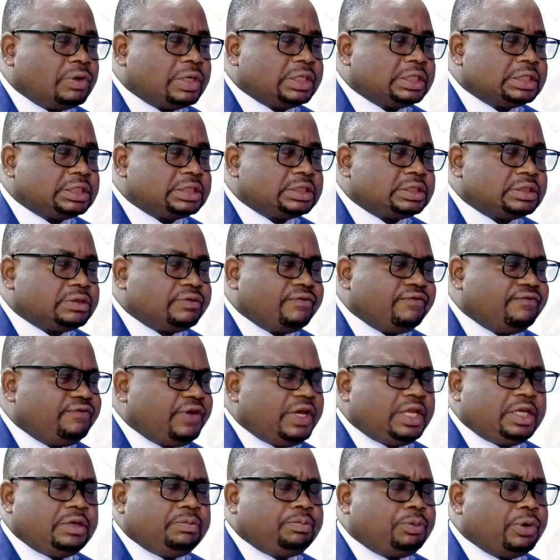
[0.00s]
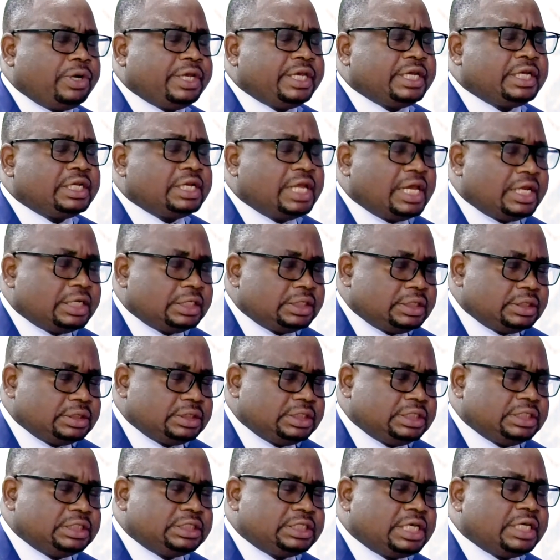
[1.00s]
was very poignant
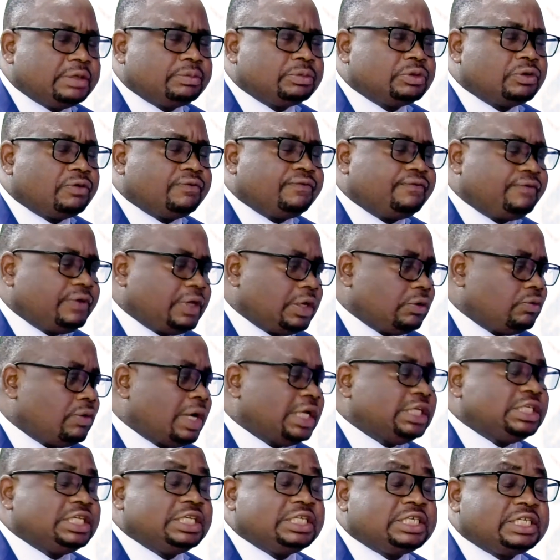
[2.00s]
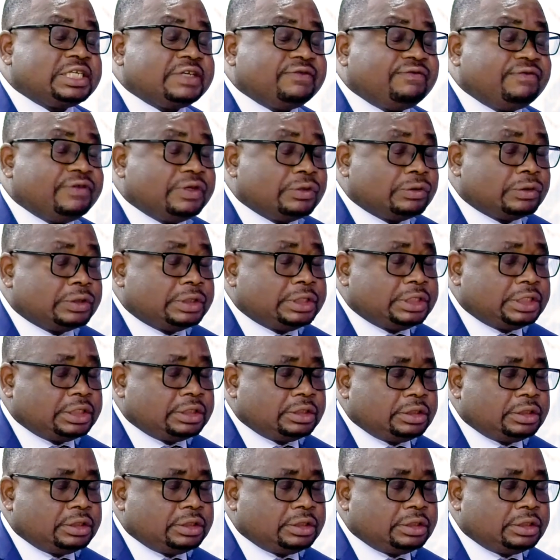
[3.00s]
in terms of what it revealed.